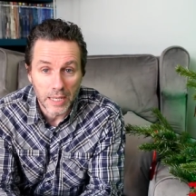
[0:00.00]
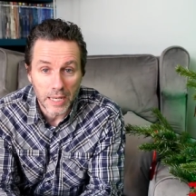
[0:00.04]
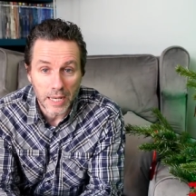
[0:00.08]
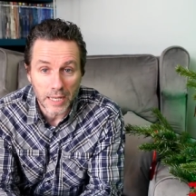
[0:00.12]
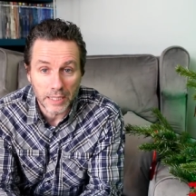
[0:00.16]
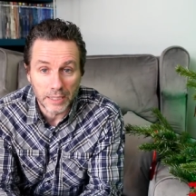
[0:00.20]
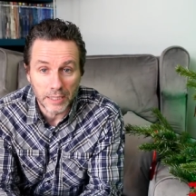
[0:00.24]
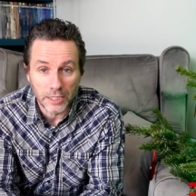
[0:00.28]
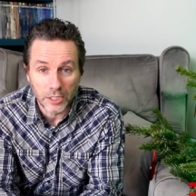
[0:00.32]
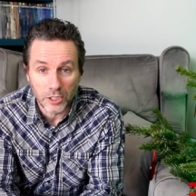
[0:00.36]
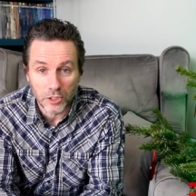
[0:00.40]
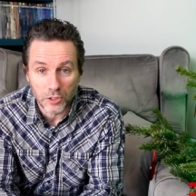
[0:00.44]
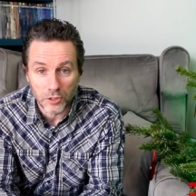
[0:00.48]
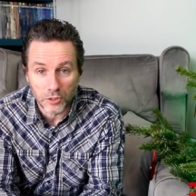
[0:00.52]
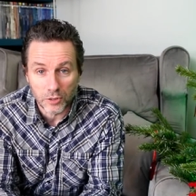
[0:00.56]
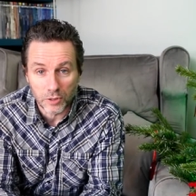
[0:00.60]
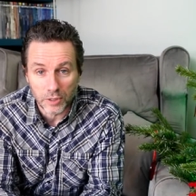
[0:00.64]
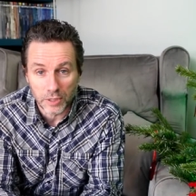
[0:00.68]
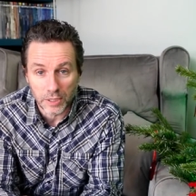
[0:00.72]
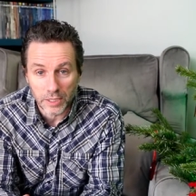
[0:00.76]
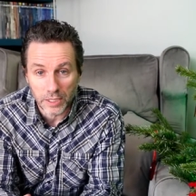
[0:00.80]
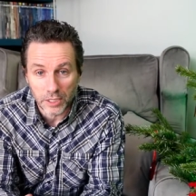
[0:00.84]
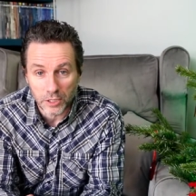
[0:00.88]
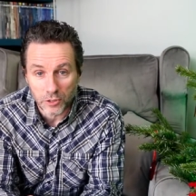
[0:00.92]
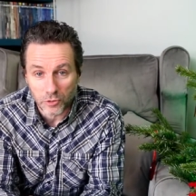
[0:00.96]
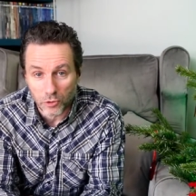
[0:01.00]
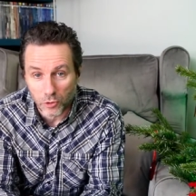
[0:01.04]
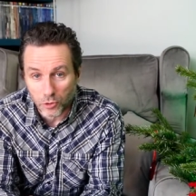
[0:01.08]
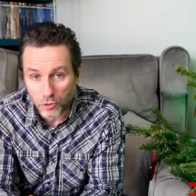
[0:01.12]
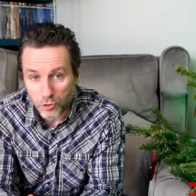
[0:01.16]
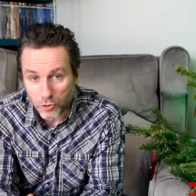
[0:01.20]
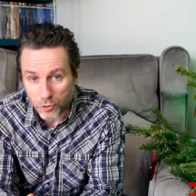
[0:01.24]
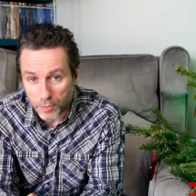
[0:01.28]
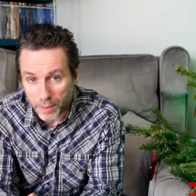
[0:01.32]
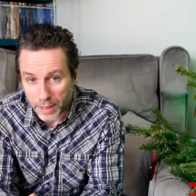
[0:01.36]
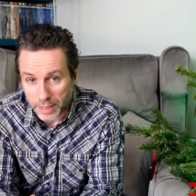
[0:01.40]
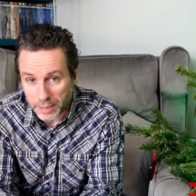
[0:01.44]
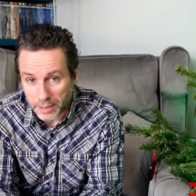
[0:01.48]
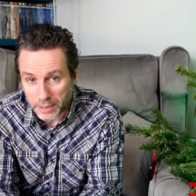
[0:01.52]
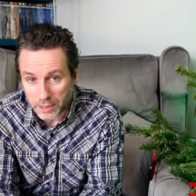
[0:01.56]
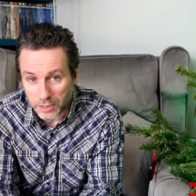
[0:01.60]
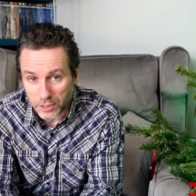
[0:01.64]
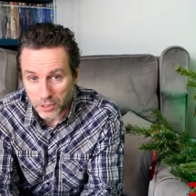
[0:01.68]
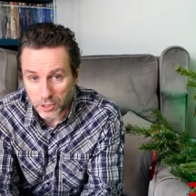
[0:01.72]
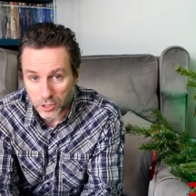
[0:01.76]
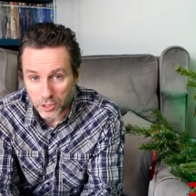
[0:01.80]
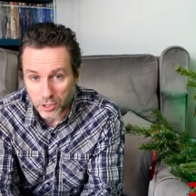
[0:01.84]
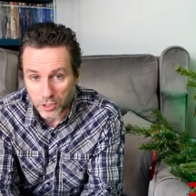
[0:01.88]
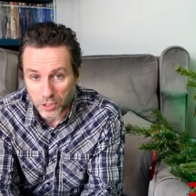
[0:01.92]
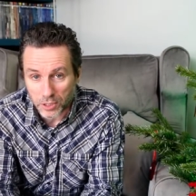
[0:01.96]
And these are all dramatic
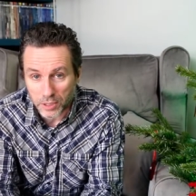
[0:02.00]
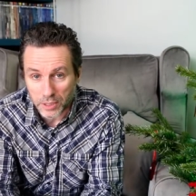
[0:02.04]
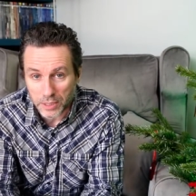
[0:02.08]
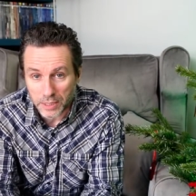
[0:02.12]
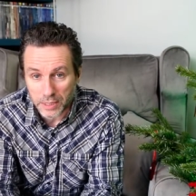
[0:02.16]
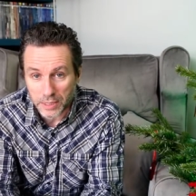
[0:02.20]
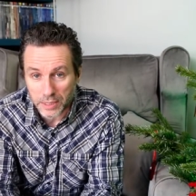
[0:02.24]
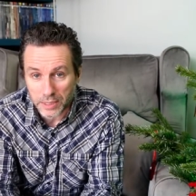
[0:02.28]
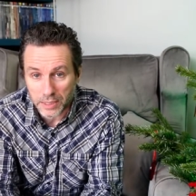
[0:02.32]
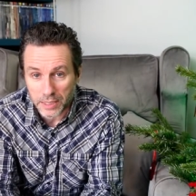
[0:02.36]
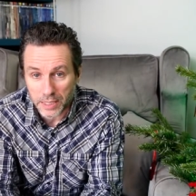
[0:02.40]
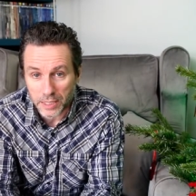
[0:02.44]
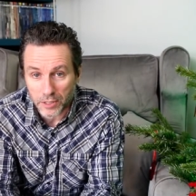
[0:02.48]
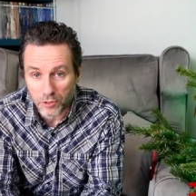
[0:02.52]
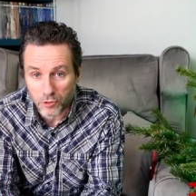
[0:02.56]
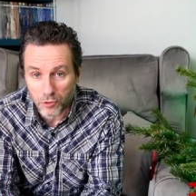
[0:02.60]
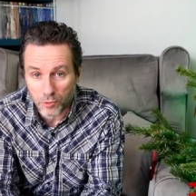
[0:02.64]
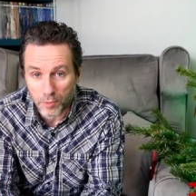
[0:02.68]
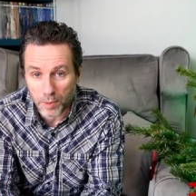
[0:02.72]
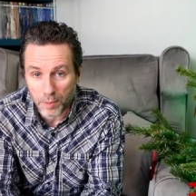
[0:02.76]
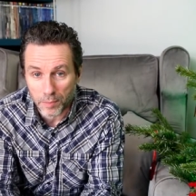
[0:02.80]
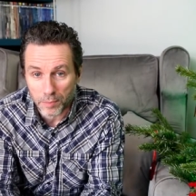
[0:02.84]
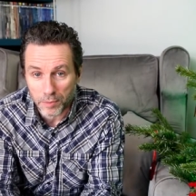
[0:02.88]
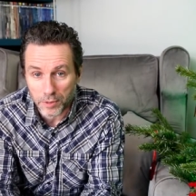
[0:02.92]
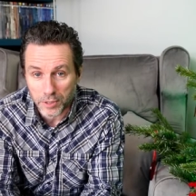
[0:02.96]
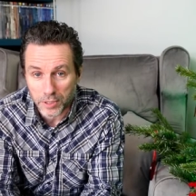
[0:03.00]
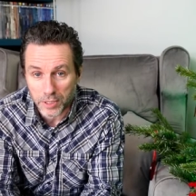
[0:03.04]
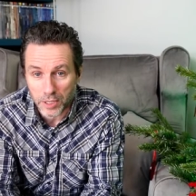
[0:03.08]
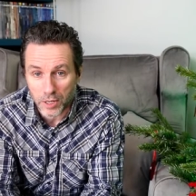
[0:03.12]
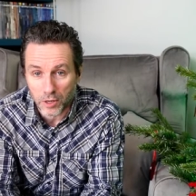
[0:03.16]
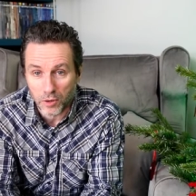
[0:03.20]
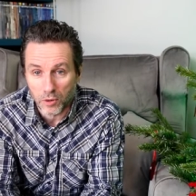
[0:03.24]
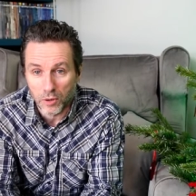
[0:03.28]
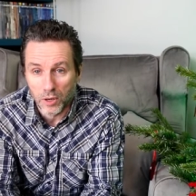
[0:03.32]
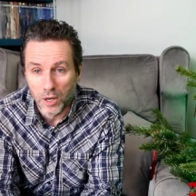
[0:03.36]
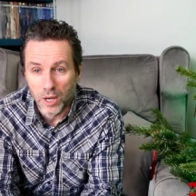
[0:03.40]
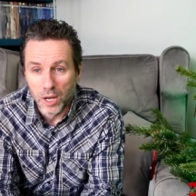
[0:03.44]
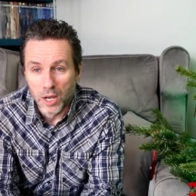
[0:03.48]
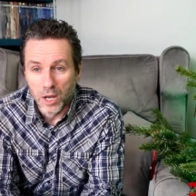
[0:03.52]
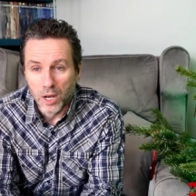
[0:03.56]
societies, let's remember. So